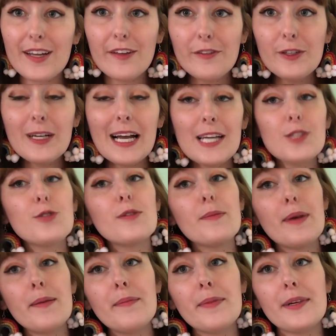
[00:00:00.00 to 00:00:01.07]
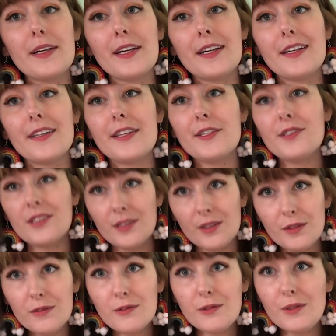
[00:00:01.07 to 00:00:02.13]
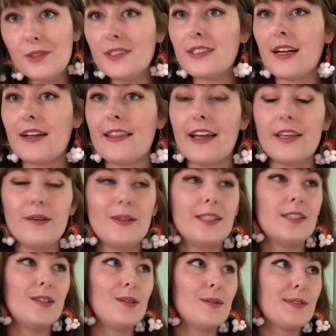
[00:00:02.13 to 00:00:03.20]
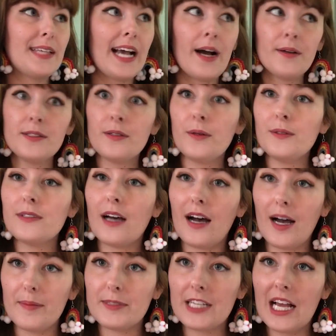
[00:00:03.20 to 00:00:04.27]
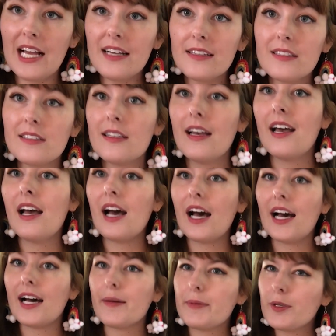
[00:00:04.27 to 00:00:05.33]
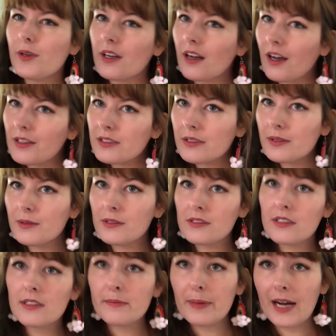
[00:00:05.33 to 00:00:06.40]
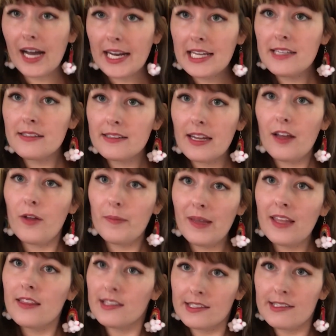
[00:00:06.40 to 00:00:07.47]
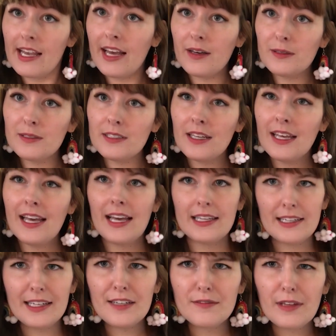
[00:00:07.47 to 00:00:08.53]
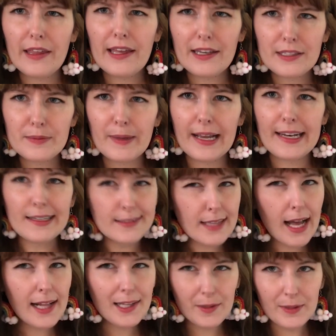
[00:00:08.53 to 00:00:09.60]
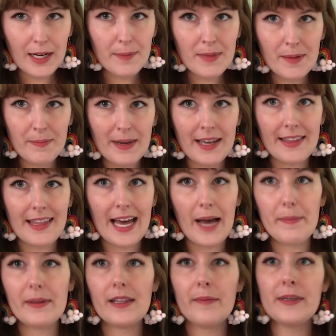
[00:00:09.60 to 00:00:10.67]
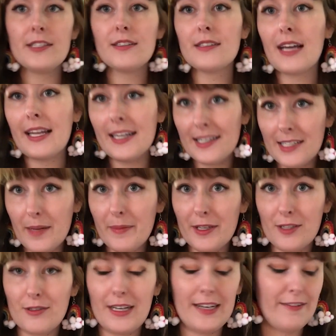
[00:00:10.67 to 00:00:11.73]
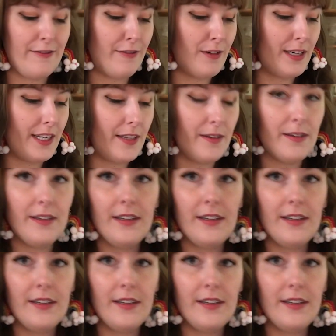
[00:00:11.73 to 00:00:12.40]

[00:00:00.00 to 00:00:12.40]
if you guys remember, the 2 rules are that you can use household objects, but you can also use your bodies to help make the sound. And I didn't really explain exactly what I meant by that, but let me just kind of demonstrate it for you.